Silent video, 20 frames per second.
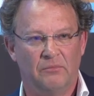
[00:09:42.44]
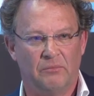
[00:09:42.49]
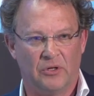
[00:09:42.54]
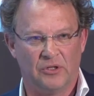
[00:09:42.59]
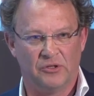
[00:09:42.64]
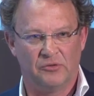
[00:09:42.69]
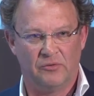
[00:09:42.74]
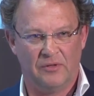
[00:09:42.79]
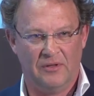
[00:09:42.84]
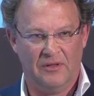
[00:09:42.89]

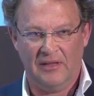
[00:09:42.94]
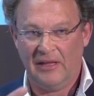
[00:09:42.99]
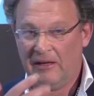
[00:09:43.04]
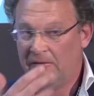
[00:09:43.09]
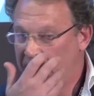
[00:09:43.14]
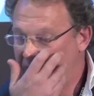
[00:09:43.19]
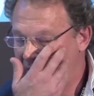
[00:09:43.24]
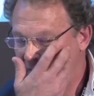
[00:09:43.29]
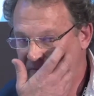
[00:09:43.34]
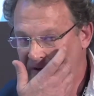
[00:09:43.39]
Because
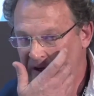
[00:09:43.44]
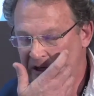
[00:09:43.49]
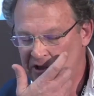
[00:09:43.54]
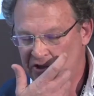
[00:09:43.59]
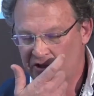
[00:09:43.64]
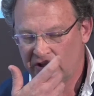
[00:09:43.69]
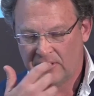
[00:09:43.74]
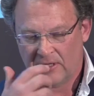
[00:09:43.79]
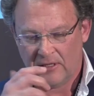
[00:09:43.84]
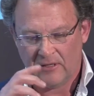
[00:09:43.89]
they
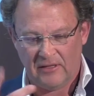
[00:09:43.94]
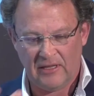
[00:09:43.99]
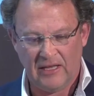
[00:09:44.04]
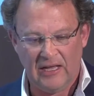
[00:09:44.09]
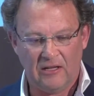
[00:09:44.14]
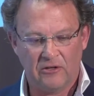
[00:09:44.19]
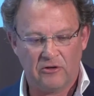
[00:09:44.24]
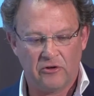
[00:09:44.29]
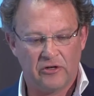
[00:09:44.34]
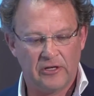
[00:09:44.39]
finished the
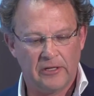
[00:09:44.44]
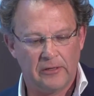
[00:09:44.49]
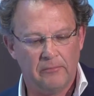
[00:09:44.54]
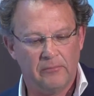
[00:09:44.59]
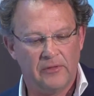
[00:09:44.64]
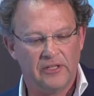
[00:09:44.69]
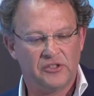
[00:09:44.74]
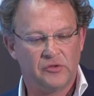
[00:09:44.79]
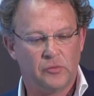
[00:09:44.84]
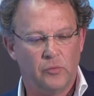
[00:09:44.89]

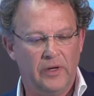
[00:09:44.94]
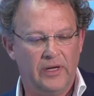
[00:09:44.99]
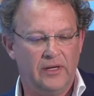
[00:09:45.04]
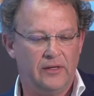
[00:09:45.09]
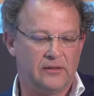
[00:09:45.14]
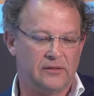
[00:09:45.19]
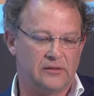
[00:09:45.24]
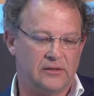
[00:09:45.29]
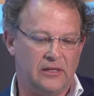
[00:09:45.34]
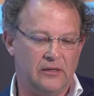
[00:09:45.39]
algorithm this
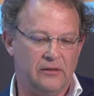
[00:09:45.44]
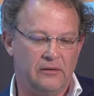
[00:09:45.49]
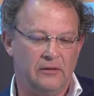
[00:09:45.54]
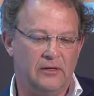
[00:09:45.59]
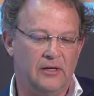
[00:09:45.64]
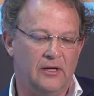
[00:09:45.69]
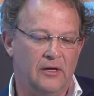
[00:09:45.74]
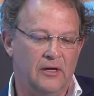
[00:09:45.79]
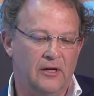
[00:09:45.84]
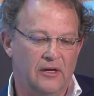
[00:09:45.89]
week, so
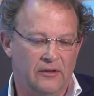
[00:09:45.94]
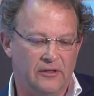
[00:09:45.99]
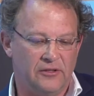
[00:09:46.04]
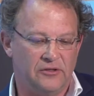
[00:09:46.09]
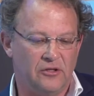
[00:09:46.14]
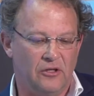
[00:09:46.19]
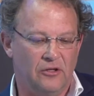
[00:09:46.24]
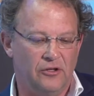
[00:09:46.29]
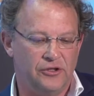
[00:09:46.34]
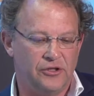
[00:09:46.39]
the
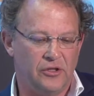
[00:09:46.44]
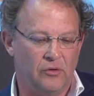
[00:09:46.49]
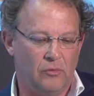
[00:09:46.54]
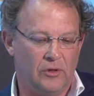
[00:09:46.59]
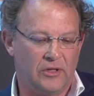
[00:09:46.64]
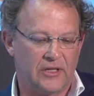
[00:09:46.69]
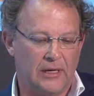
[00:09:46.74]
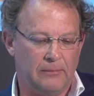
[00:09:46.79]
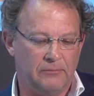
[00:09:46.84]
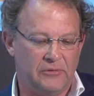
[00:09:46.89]
solution
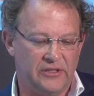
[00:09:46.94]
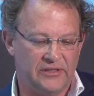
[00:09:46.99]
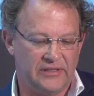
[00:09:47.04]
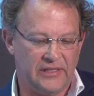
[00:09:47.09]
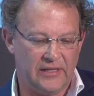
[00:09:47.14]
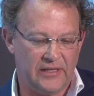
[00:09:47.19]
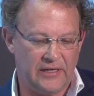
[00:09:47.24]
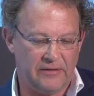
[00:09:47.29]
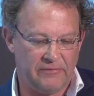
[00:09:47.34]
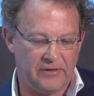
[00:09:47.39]
will come to
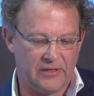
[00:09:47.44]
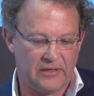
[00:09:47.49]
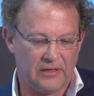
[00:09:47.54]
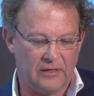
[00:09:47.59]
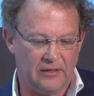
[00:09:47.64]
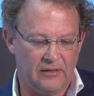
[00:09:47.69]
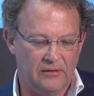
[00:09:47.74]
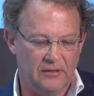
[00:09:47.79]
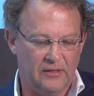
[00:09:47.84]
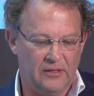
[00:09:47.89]
South
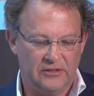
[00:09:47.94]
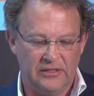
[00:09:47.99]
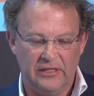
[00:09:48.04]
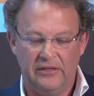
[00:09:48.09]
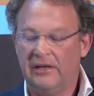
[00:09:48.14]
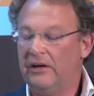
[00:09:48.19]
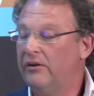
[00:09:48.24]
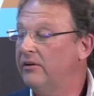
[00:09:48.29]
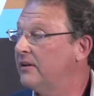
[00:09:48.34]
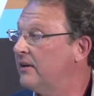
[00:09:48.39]
Africa. So
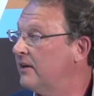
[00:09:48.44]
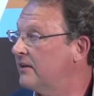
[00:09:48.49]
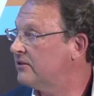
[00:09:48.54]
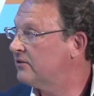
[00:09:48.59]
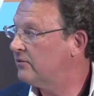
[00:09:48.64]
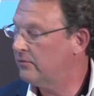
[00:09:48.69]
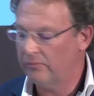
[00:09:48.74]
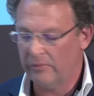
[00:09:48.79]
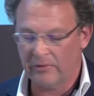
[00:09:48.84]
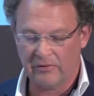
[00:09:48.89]
there it is.
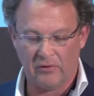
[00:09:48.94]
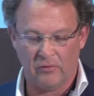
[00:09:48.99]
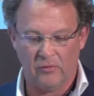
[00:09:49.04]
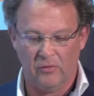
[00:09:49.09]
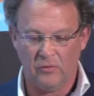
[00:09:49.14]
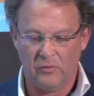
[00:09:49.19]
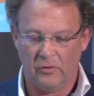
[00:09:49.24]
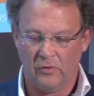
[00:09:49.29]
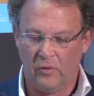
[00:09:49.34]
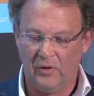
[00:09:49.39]
We've
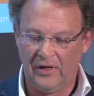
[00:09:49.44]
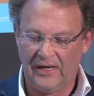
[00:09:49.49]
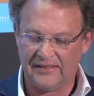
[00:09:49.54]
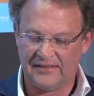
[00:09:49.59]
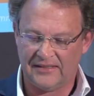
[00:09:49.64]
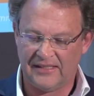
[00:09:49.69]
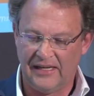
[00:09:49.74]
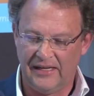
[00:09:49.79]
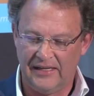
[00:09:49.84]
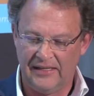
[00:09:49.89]
got all our
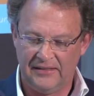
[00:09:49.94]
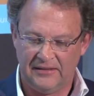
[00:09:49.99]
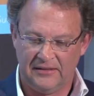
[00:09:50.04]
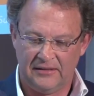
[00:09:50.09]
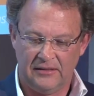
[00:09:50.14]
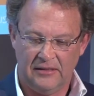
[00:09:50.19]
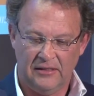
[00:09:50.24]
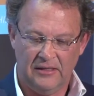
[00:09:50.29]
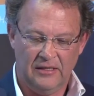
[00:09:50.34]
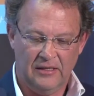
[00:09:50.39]

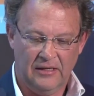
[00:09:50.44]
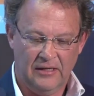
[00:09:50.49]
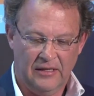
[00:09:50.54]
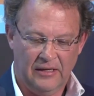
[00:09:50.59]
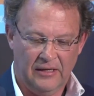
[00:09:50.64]
studies.